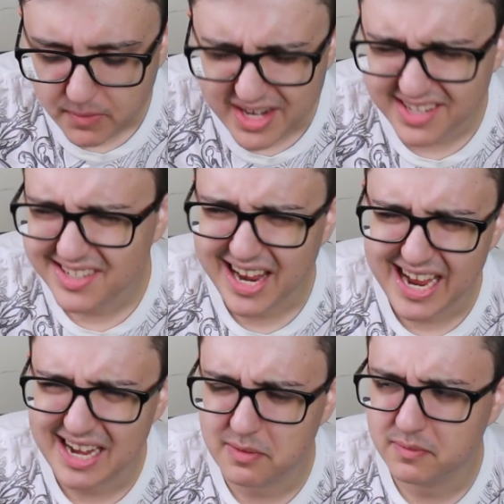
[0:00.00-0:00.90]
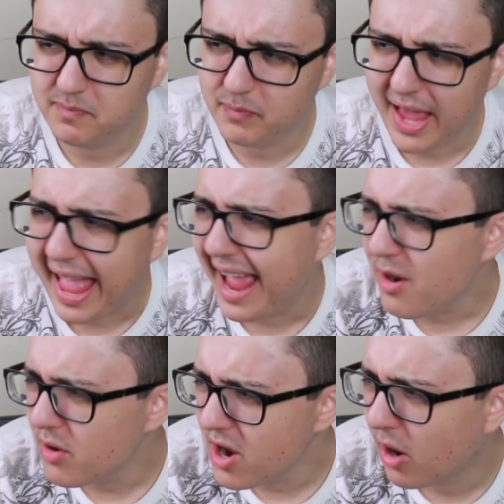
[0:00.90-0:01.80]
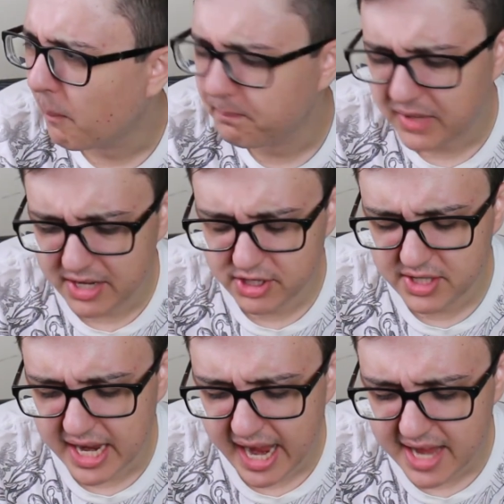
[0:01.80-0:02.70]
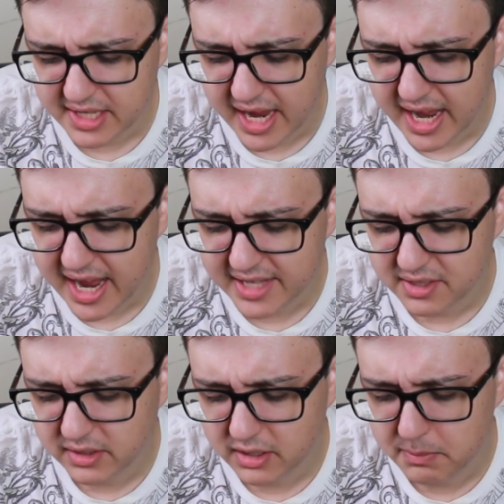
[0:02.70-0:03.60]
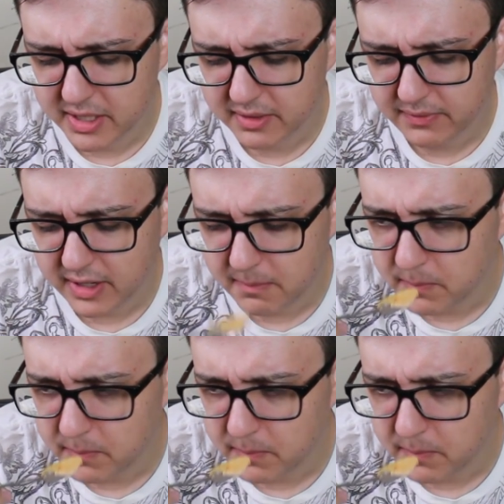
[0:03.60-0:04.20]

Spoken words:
it doesn't have, I don't know. It has a little bit of